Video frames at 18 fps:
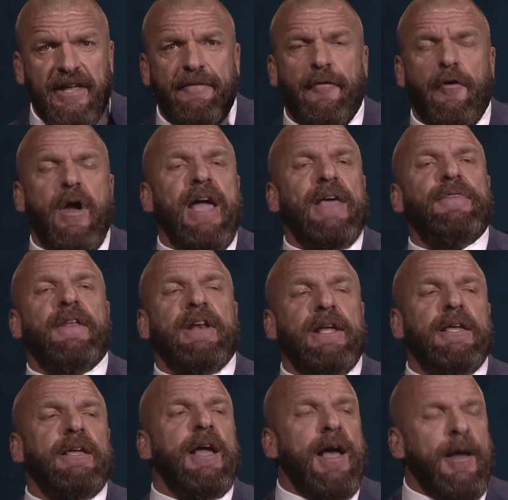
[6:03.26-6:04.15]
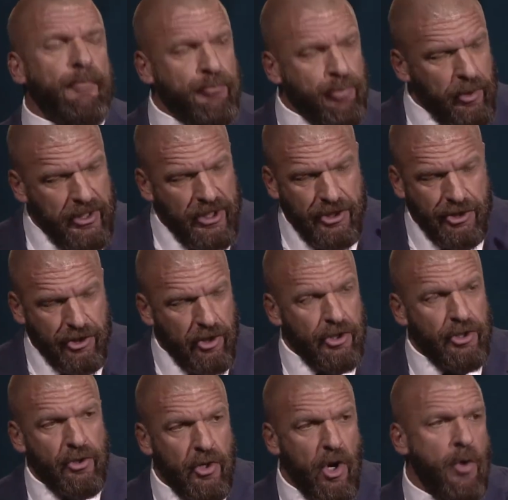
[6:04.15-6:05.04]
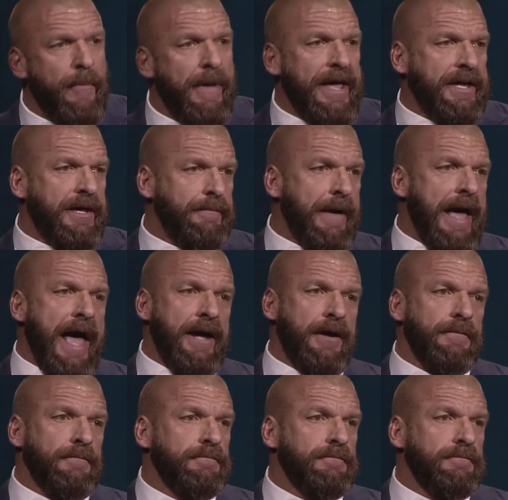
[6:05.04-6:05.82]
for Anthony, I'm pretty sure you don't make it back.